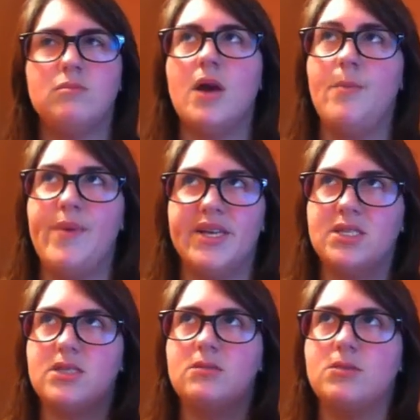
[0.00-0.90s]

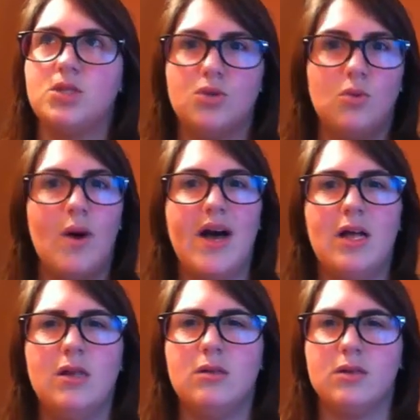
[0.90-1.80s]
Abyss
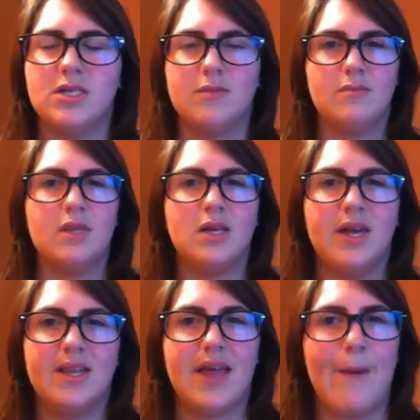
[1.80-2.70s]
Dwell or something
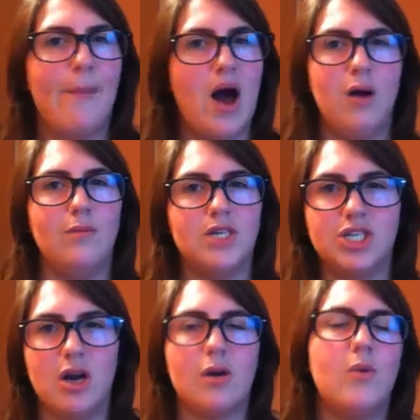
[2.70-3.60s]
like that, Bahamut Shark,